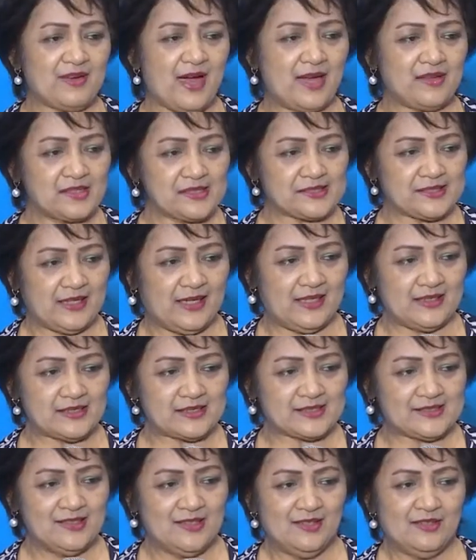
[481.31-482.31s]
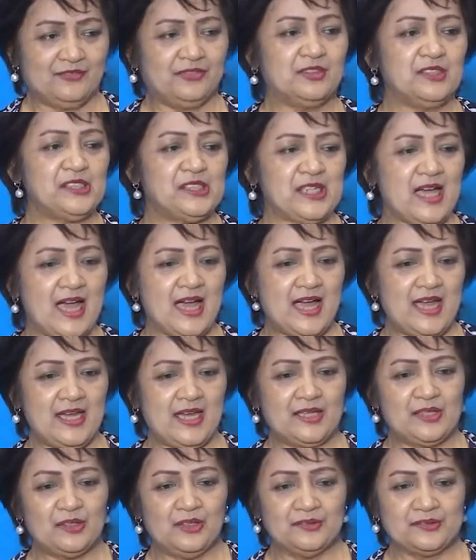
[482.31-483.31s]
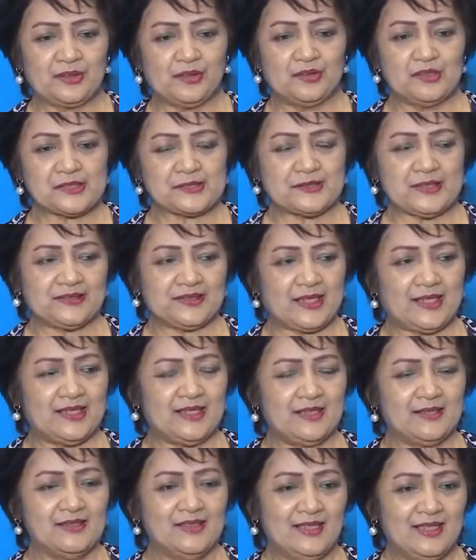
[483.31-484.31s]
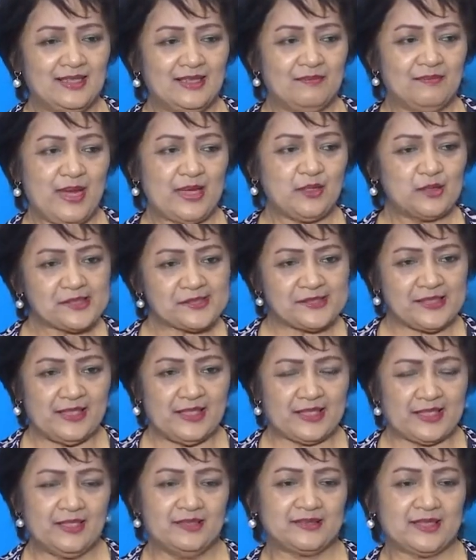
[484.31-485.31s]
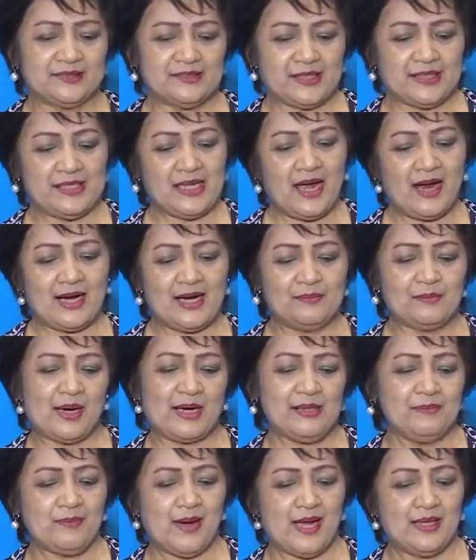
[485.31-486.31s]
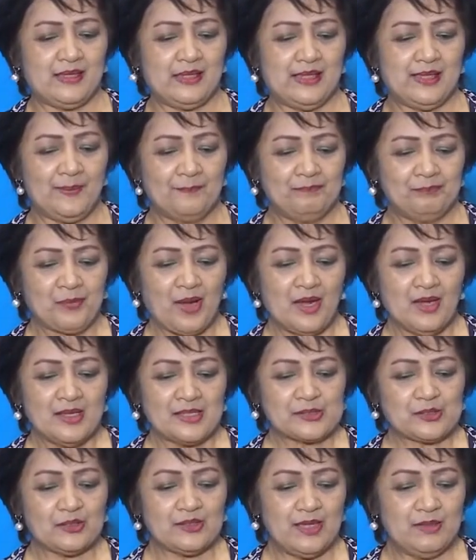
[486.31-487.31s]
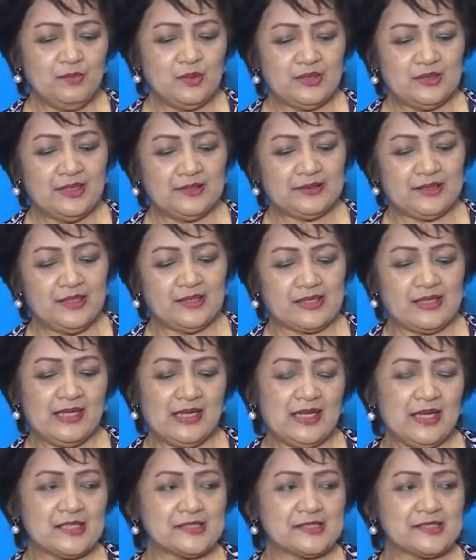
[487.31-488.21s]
viruses, fungi, and all those that can make you sick, that can harm our body. So immunity really